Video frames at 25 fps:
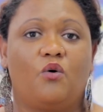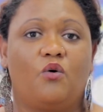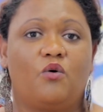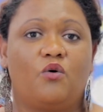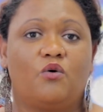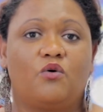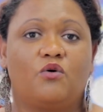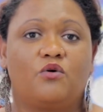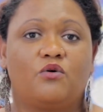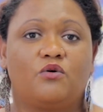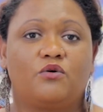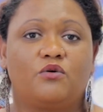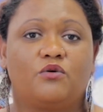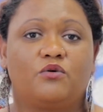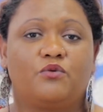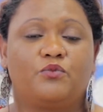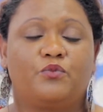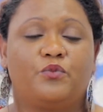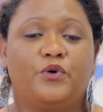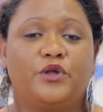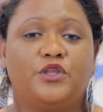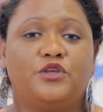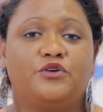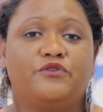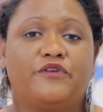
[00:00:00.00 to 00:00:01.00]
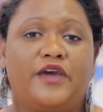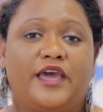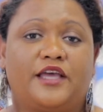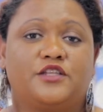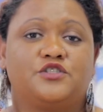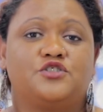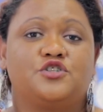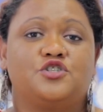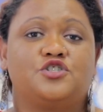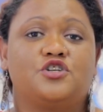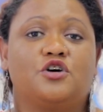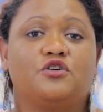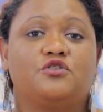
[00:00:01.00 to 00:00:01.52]
or when you
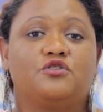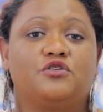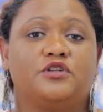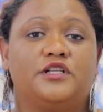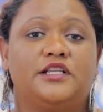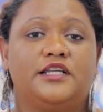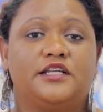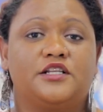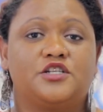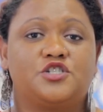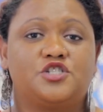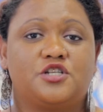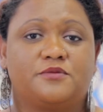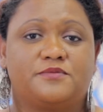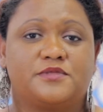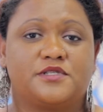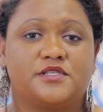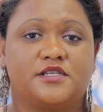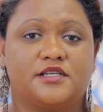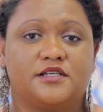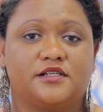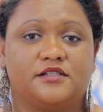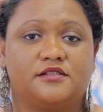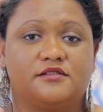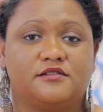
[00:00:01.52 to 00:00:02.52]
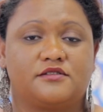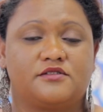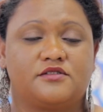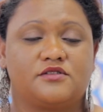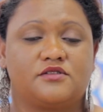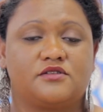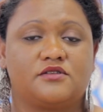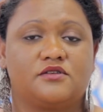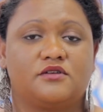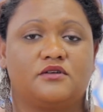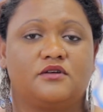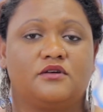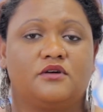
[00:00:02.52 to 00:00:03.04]
had to show good leadership
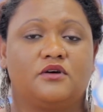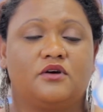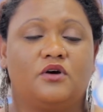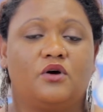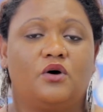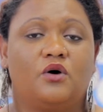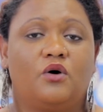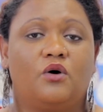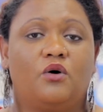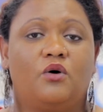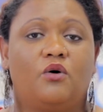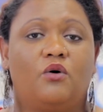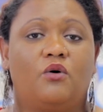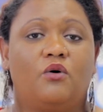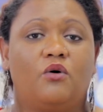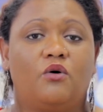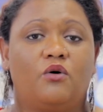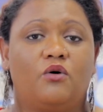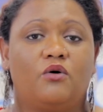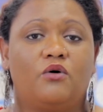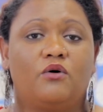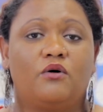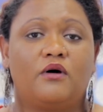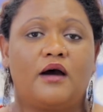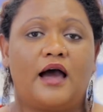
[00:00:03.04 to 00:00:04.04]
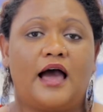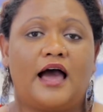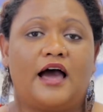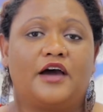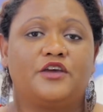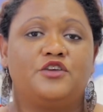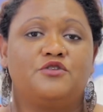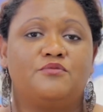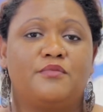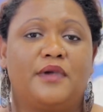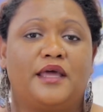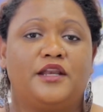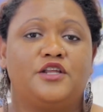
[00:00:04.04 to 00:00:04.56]
skills, or how
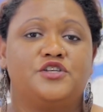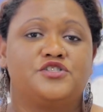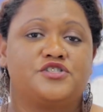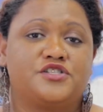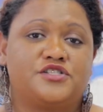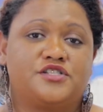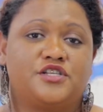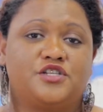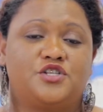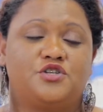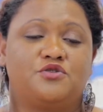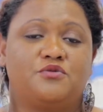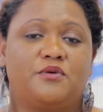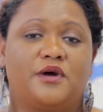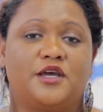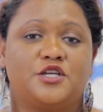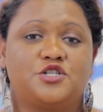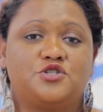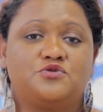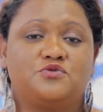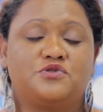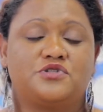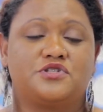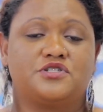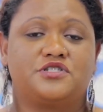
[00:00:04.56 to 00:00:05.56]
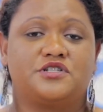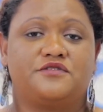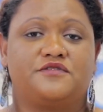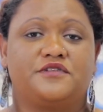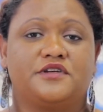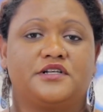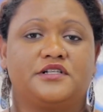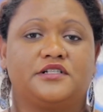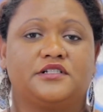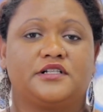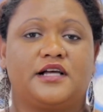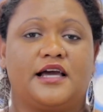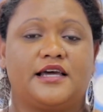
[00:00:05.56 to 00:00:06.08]
you managed the situation with a
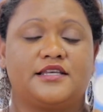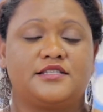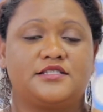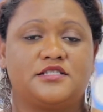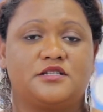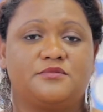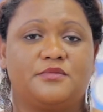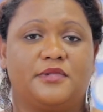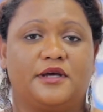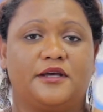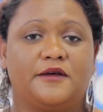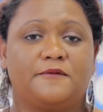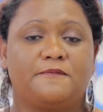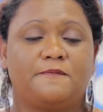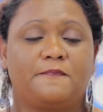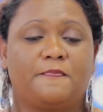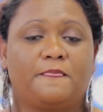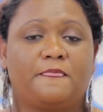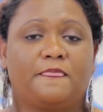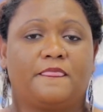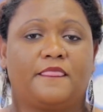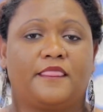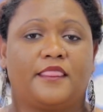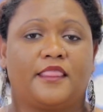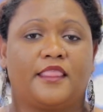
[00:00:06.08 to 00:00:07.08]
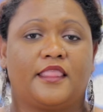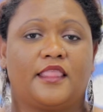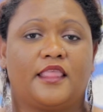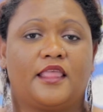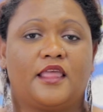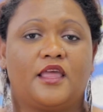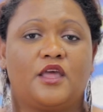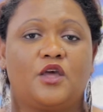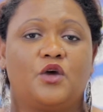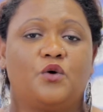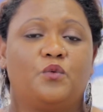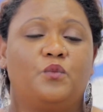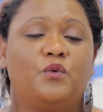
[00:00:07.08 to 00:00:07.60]
difficult customer.
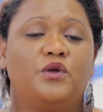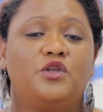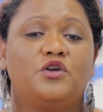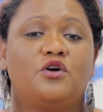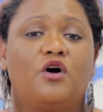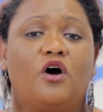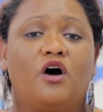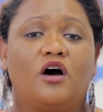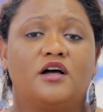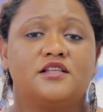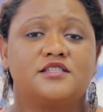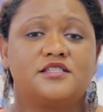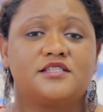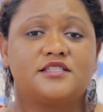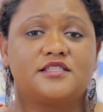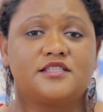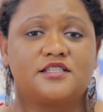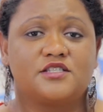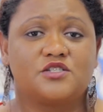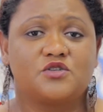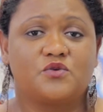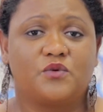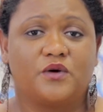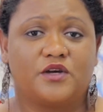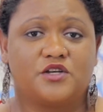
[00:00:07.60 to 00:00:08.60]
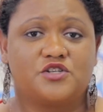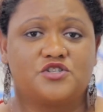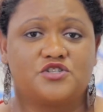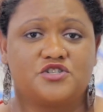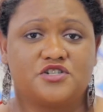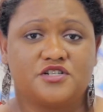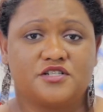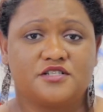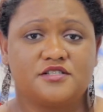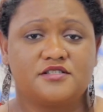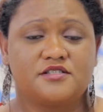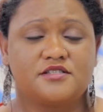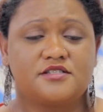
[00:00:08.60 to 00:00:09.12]
When you answer these
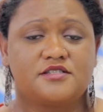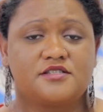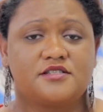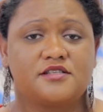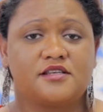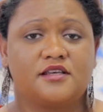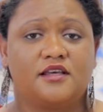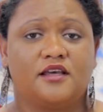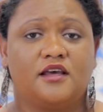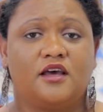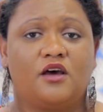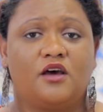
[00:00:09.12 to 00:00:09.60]
questions,